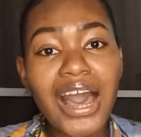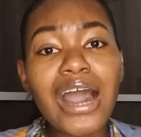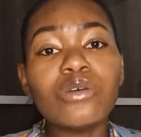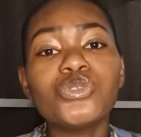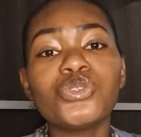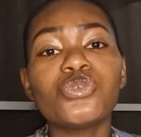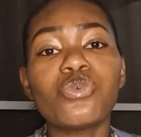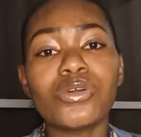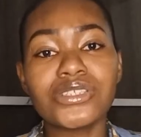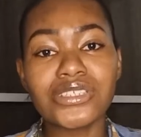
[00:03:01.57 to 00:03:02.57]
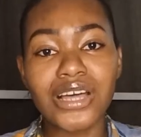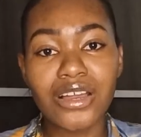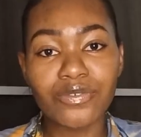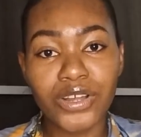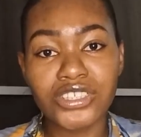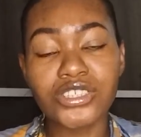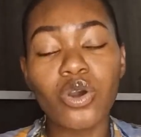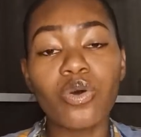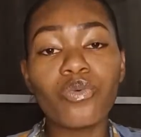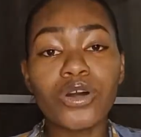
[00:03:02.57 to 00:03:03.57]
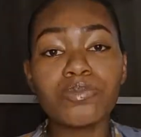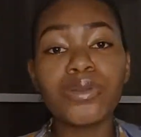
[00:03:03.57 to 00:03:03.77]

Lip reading: How do you run these adverts? On what